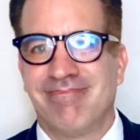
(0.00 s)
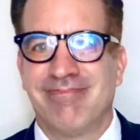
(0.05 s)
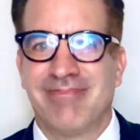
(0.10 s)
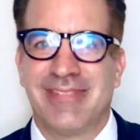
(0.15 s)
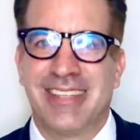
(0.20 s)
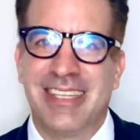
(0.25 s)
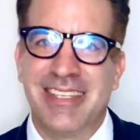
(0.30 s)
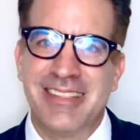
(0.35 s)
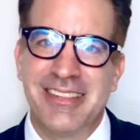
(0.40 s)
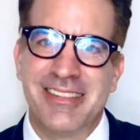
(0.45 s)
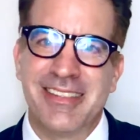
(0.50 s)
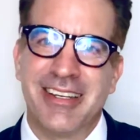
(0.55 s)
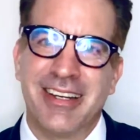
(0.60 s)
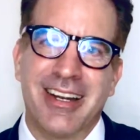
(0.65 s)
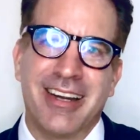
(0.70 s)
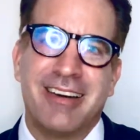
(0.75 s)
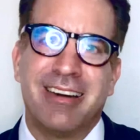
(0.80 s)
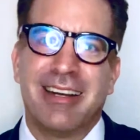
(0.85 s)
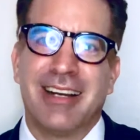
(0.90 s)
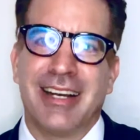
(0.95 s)
things
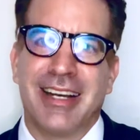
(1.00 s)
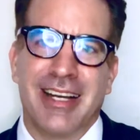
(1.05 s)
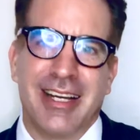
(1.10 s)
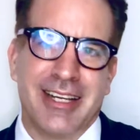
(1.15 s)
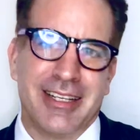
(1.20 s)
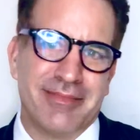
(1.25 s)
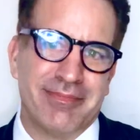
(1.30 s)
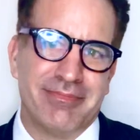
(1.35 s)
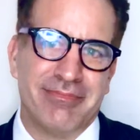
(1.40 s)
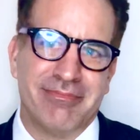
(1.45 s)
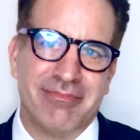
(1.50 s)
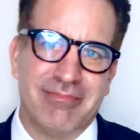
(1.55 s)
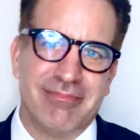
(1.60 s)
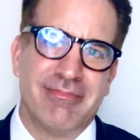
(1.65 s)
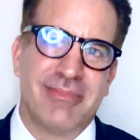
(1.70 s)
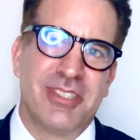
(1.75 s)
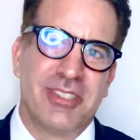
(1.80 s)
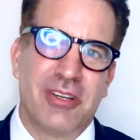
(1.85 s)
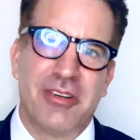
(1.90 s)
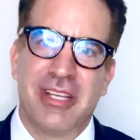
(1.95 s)
are
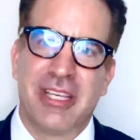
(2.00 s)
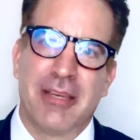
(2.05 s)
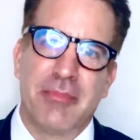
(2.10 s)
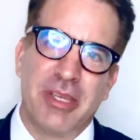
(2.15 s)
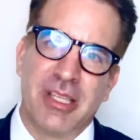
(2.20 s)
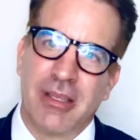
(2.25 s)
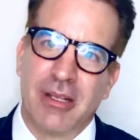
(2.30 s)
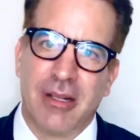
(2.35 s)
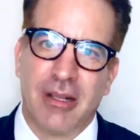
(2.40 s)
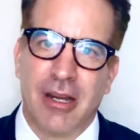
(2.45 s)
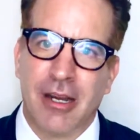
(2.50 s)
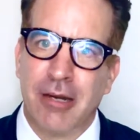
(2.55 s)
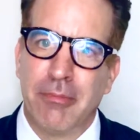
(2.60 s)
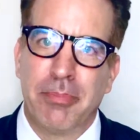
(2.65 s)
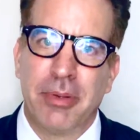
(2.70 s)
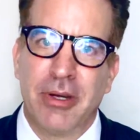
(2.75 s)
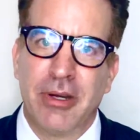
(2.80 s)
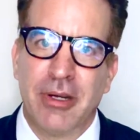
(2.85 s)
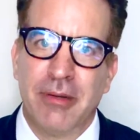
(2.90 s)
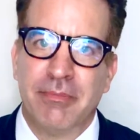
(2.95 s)
starting to give me a little
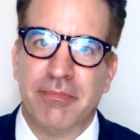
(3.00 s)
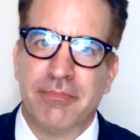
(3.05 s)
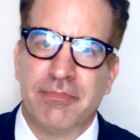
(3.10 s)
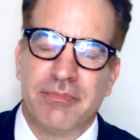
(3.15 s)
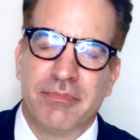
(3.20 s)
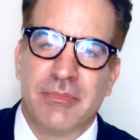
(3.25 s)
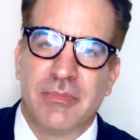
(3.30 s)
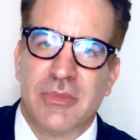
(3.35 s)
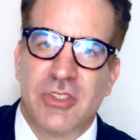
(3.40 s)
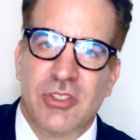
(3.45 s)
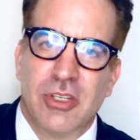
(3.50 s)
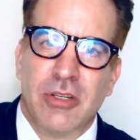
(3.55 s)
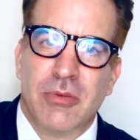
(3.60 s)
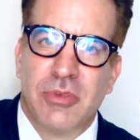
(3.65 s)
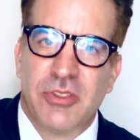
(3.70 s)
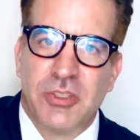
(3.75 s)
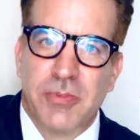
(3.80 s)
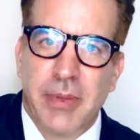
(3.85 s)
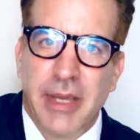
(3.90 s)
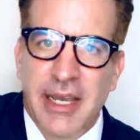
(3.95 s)
heartburn in certain
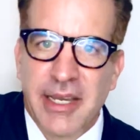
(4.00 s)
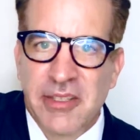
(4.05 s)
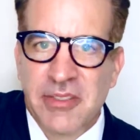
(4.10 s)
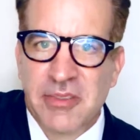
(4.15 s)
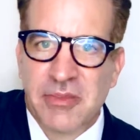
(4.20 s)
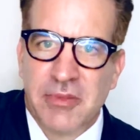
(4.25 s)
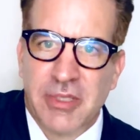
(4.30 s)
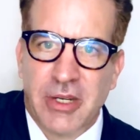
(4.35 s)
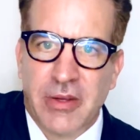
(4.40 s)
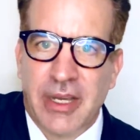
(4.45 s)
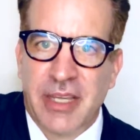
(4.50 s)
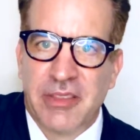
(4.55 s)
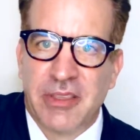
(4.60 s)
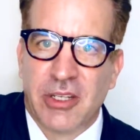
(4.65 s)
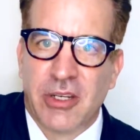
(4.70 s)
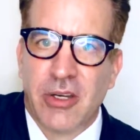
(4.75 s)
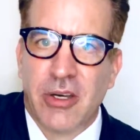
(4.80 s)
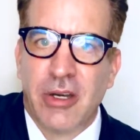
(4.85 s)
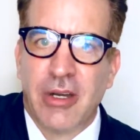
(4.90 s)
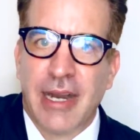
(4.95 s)
respects. You know, at the
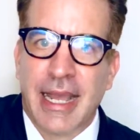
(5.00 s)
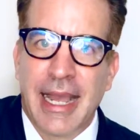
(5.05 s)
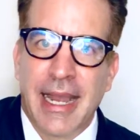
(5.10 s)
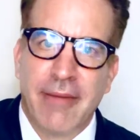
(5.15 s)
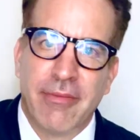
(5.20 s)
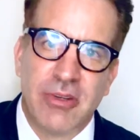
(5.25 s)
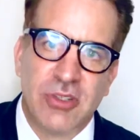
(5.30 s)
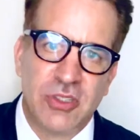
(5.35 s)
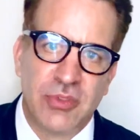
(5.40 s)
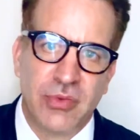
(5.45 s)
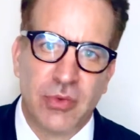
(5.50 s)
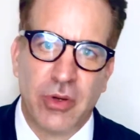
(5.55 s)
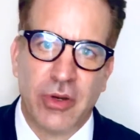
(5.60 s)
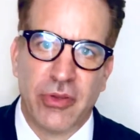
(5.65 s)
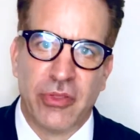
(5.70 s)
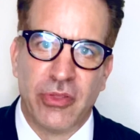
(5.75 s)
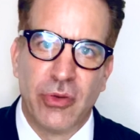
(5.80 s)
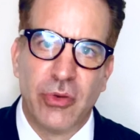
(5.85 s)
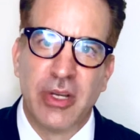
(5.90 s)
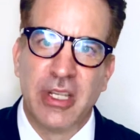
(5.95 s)
current average for a
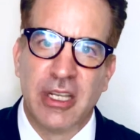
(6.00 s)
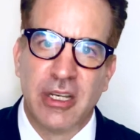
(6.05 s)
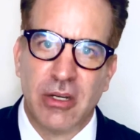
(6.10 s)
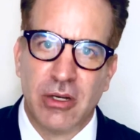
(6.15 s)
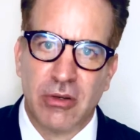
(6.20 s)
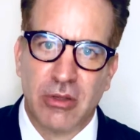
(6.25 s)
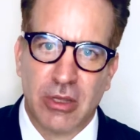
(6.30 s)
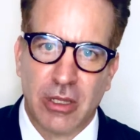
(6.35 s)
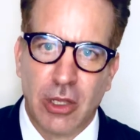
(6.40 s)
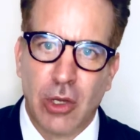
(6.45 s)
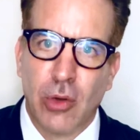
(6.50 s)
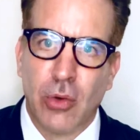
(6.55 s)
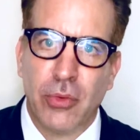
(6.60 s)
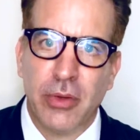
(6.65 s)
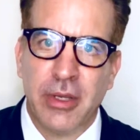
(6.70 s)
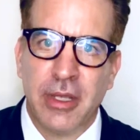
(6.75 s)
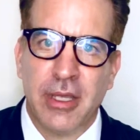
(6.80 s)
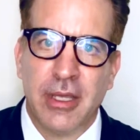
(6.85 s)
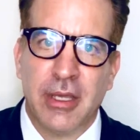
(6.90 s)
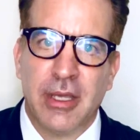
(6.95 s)
30-year
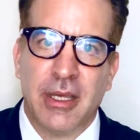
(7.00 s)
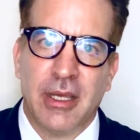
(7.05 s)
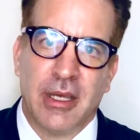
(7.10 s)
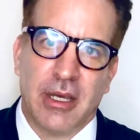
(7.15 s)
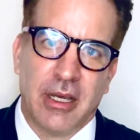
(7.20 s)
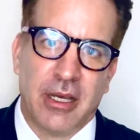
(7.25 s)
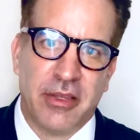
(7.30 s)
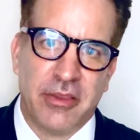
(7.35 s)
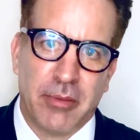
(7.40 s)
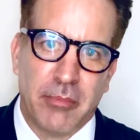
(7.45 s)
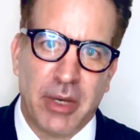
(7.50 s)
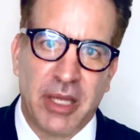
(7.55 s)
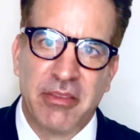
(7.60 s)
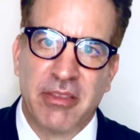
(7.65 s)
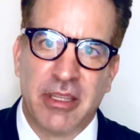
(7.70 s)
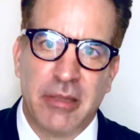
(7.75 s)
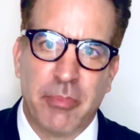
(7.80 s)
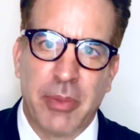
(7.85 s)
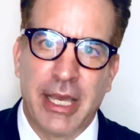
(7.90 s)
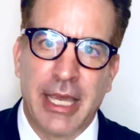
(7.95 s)
loan, the
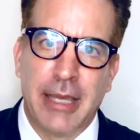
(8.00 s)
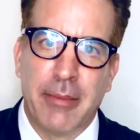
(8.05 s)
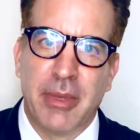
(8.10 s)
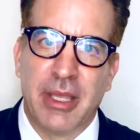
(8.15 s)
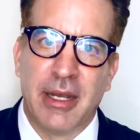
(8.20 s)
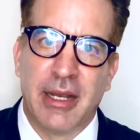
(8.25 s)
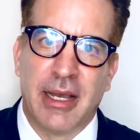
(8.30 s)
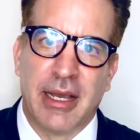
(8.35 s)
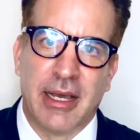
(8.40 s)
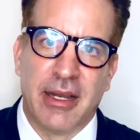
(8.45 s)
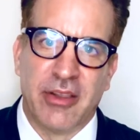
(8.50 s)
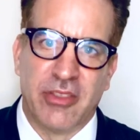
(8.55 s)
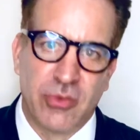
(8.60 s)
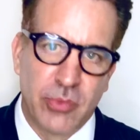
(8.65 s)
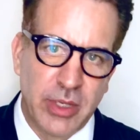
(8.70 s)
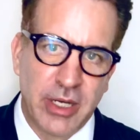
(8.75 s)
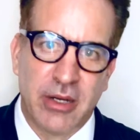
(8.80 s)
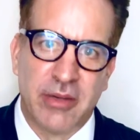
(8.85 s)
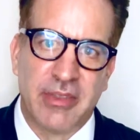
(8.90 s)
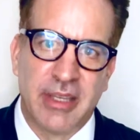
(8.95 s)
monthly payment on a
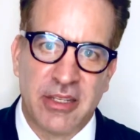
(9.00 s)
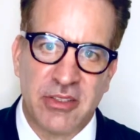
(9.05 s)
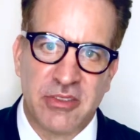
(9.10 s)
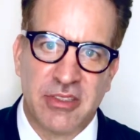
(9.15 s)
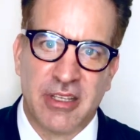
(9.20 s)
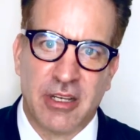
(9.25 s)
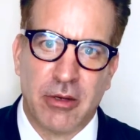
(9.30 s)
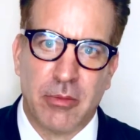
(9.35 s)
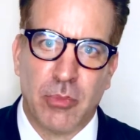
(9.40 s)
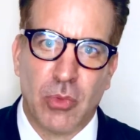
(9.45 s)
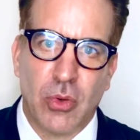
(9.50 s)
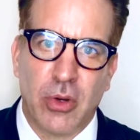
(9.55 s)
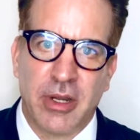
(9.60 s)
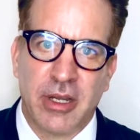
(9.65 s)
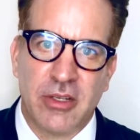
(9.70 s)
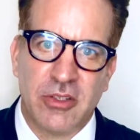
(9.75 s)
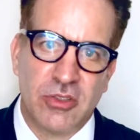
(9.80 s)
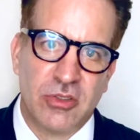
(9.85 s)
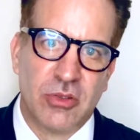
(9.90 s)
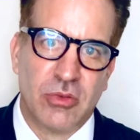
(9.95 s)
$300,000
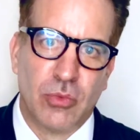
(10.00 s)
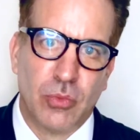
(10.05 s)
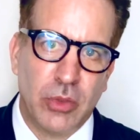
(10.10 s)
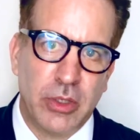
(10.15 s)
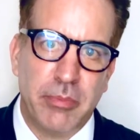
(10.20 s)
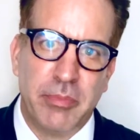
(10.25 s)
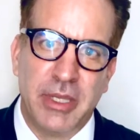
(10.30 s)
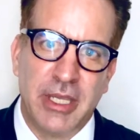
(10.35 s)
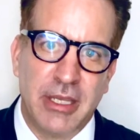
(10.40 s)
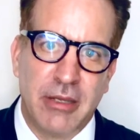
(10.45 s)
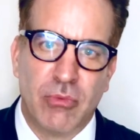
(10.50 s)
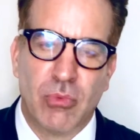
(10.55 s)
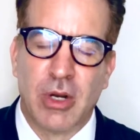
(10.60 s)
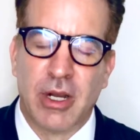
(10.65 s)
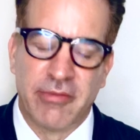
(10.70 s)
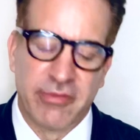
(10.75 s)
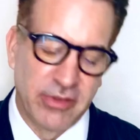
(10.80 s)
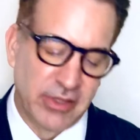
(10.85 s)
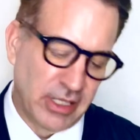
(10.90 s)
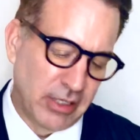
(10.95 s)
mortgage would be
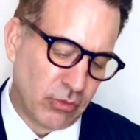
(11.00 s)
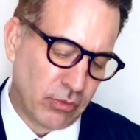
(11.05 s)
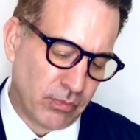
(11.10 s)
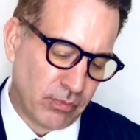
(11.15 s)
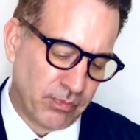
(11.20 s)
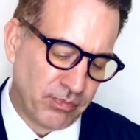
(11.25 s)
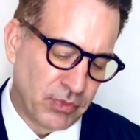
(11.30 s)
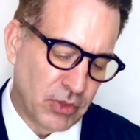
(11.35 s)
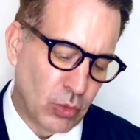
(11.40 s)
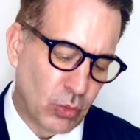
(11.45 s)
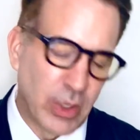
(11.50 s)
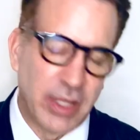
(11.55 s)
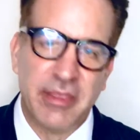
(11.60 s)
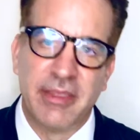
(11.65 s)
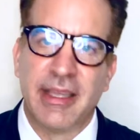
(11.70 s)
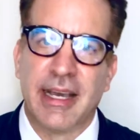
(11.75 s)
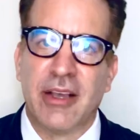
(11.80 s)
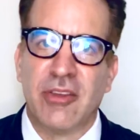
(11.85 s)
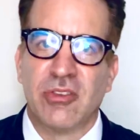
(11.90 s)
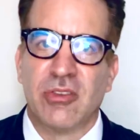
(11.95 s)
roughly
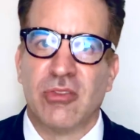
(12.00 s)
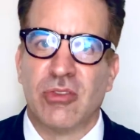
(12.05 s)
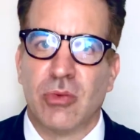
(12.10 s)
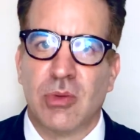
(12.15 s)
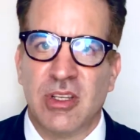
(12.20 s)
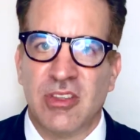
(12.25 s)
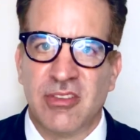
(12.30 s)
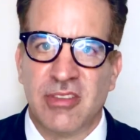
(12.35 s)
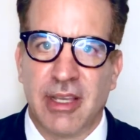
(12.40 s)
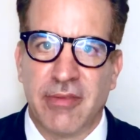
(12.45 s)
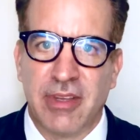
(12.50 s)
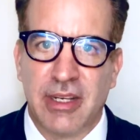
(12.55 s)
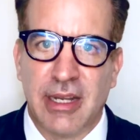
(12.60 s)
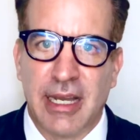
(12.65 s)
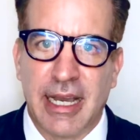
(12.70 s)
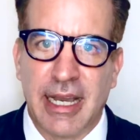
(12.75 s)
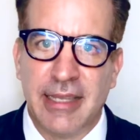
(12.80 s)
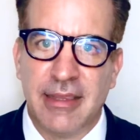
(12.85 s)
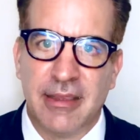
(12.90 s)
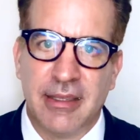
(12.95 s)

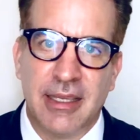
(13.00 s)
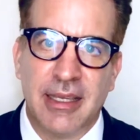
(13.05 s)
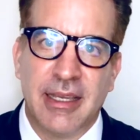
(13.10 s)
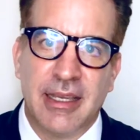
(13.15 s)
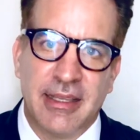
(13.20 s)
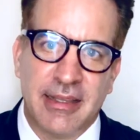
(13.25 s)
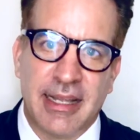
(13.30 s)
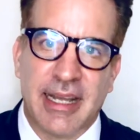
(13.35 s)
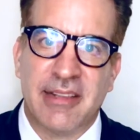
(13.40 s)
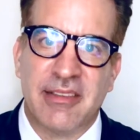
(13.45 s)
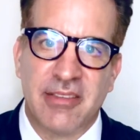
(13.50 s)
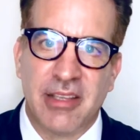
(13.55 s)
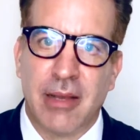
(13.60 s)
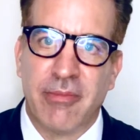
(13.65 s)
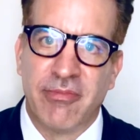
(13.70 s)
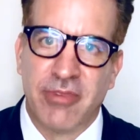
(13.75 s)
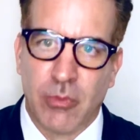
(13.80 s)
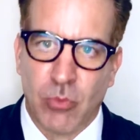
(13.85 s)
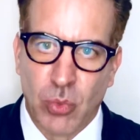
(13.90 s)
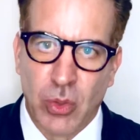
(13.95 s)
$1,379. That's
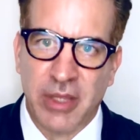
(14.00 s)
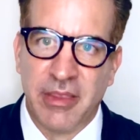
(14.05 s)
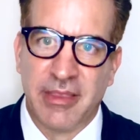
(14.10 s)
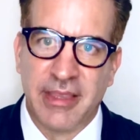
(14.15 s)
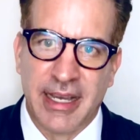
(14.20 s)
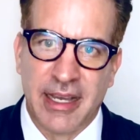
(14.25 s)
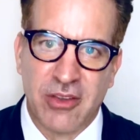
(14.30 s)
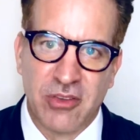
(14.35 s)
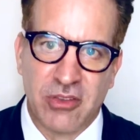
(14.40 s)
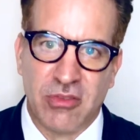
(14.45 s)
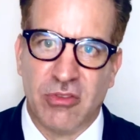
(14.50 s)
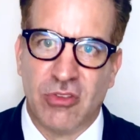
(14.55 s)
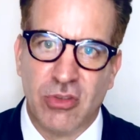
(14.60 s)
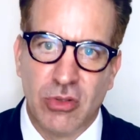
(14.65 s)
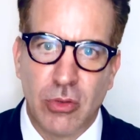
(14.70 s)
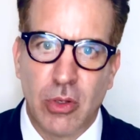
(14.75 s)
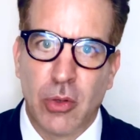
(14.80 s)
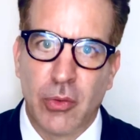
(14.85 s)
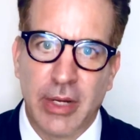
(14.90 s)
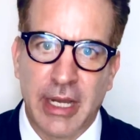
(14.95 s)
up from
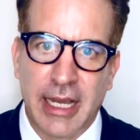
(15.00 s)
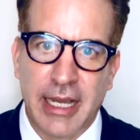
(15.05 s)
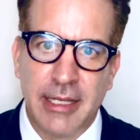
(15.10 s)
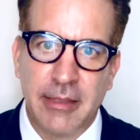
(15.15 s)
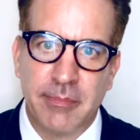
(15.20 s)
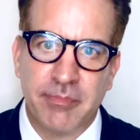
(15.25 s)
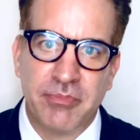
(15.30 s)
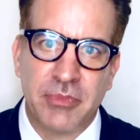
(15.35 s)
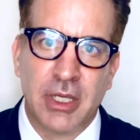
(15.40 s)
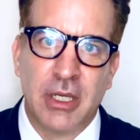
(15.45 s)
$1,209